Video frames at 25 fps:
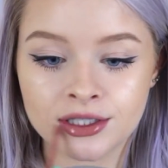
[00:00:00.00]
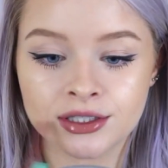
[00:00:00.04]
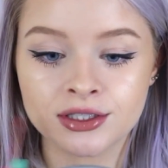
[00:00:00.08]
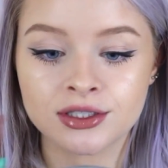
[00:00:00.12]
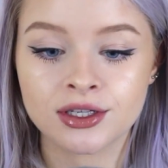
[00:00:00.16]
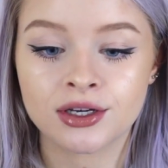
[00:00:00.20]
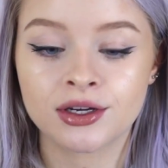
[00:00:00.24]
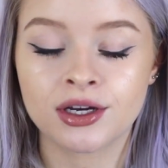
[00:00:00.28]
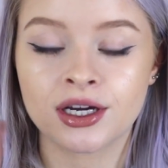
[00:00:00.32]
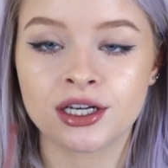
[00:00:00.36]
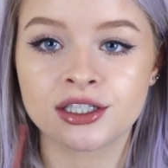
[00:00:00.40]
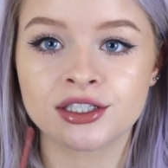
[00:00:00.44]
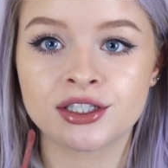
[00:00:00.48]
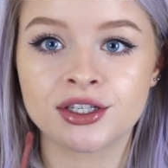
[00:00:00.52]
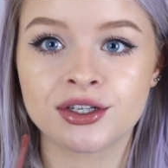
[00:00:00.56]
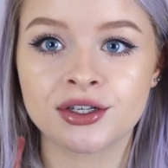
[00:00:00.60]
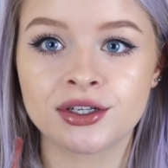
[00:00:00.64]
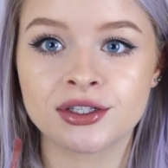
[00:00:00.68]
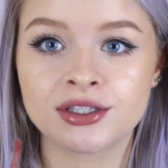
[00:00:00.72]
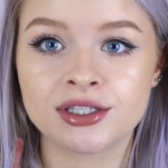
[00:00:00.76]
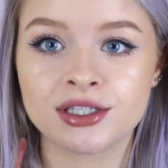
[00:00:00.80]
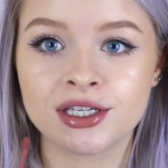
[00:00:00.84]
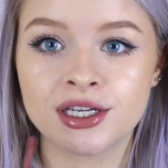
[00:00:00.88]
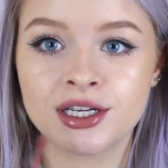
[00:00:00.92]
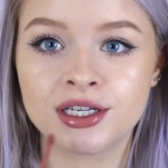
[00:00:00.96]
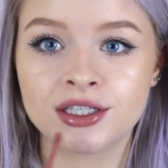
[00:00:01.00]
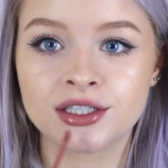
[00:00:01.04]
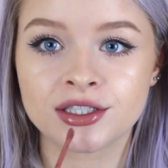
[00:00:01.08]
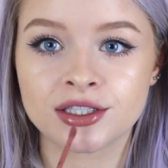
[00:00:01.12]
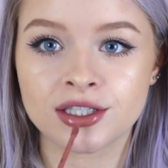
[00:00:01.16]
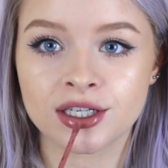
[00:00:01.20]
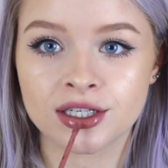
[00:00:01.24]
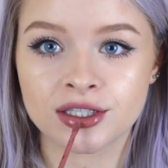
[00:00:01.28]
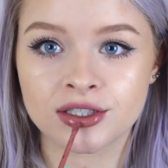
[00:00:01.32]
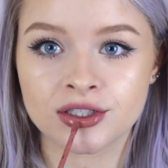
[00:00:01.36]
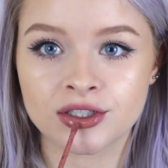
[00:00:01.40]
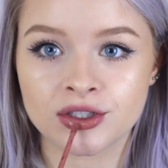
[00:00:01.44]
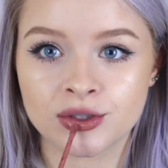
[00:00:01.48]
So as you can see,
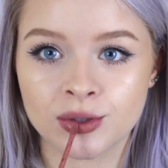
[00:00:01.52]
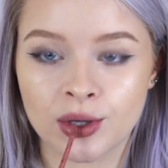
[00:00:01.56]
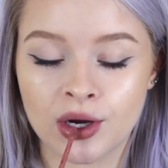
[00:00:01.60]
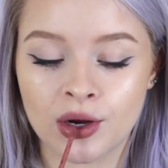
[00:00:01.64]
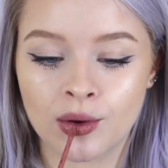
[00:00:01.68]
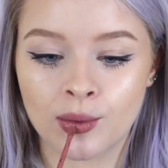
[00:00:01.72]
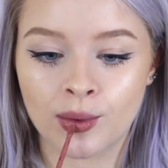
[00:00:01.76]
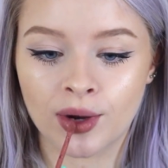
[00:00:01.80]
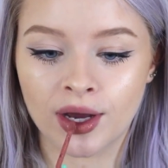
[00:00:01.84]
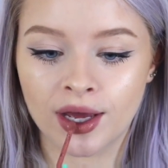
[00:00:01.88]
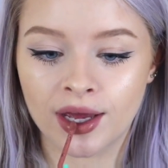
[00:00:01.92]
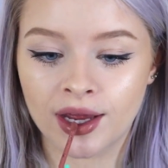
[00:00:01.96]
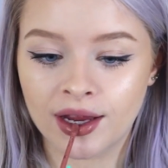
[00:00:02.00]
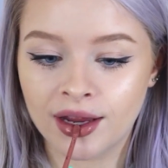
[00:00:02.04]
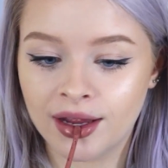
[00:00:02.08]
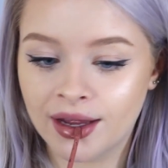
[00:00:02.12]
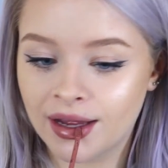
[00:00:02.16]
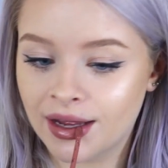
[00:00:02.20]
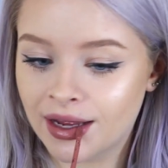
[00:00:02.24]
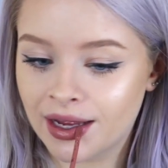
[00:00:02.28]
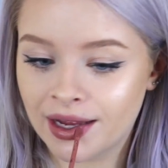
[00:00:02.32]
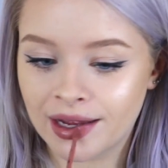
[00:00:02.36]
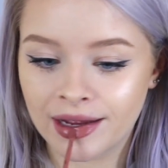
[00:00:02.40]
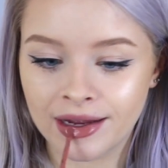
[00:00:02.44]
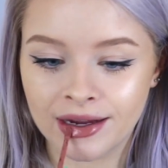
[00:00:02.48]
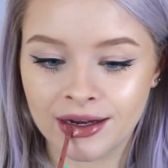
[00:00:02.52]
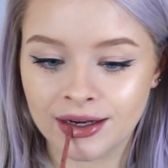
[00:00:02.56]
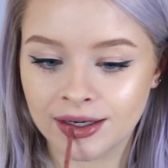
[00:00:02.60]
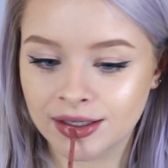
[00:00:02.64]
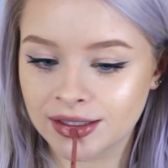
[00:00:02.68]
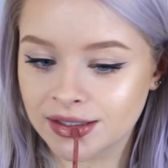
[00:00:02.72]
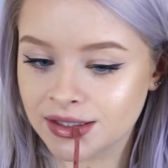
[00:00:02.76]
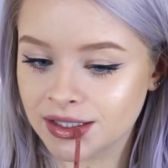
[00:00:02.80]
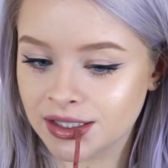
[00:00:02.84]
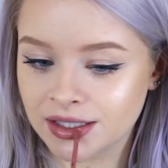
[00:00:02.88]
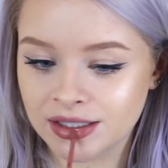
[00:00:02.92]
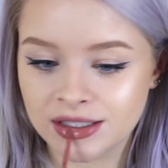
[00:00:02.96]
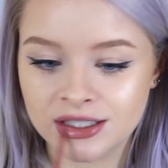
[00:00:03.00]
just straight away, it
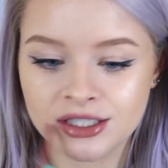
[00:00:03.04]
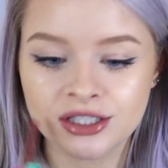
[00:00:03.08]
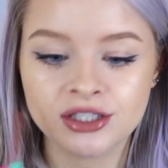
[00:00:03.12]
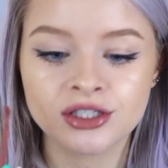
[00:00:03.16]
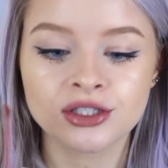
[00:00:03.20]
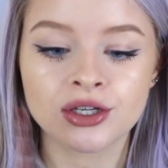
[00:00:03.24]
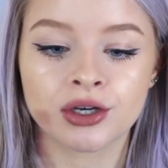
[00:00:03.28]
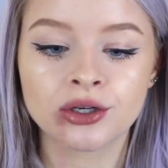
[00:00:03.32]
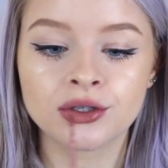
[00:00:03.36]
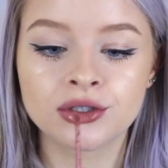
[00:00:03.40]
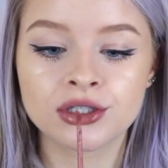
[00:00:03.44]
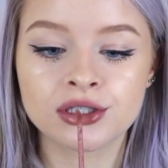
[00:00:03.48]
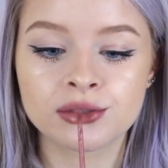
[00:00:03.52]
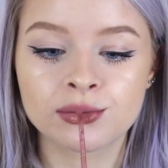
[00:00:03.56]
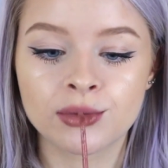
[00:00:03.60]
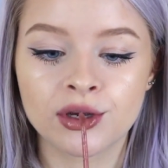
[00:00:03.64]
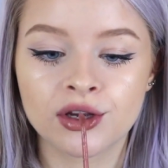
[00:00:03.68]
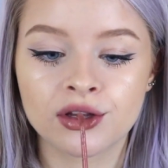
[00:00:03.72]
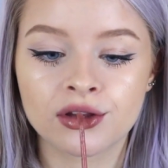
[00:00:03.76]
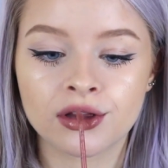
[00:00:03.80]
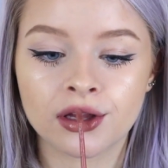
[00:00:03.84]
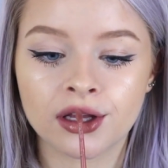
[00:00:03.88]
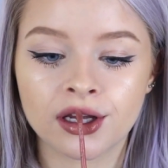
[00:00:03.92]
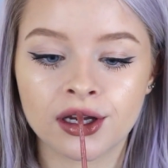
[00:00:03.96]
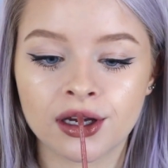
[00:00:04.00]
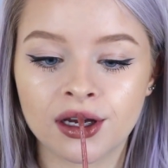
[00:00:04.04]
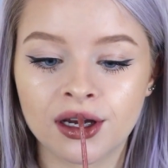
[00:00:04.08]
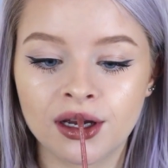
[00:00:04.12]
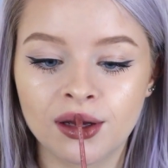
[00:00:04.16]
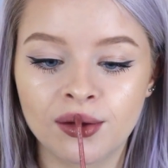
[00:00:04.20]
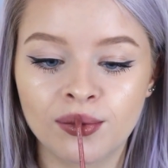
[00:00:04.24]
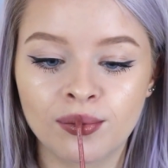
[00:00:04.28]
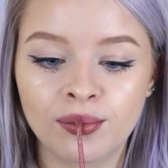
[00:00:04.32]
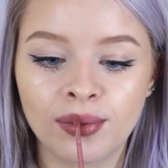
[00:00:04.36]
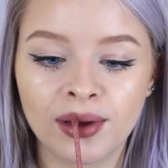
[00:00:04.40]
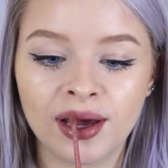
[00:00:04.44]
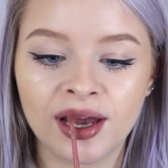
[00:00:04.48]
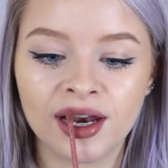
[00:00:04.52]
goes on so smooth,
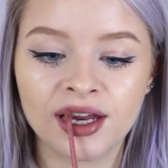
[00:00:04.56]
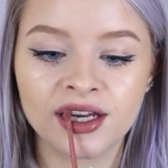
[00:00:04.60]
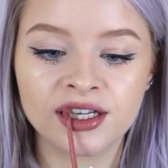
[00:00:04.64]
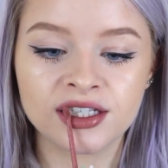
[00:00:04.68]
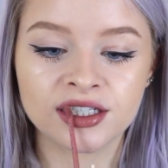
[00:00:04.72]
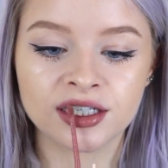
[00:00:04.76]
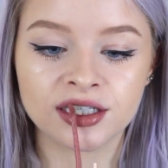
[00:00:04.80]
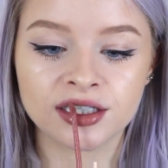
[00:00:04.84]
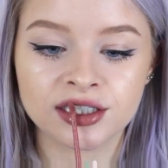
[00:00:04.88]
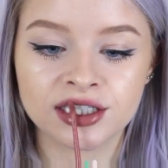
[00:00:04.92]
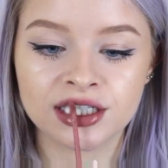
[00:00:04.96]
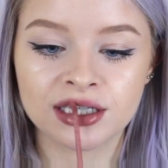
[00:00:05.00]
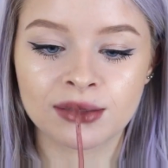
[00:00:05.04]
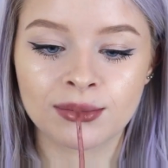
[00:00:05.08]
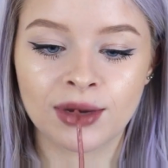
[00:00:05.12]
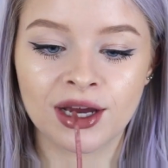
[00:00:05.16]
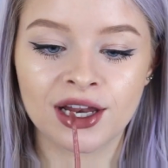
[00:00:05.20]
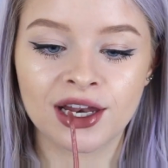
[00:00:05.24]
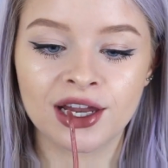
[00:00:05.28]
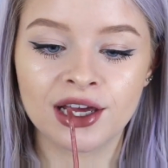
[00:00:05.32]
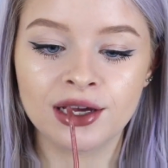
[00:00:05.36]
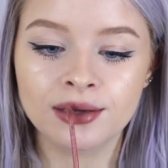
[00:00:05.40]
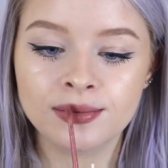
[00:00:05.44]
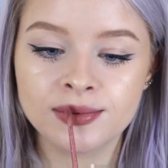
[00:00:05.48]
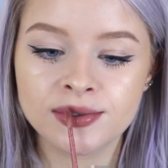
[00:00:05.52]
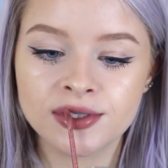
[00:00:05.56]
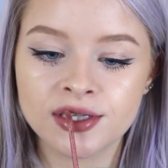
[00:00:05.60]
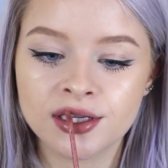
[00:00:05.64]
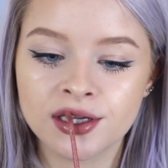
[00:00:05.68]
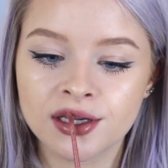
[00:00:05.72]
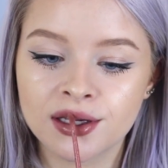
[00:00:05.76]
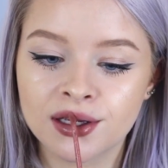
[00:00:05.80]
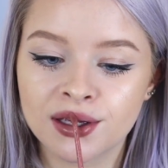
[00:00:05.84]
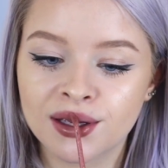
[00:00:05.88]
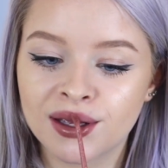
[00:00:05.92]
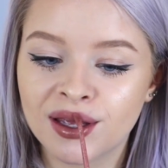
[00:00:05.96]
I'm barely touching my lips.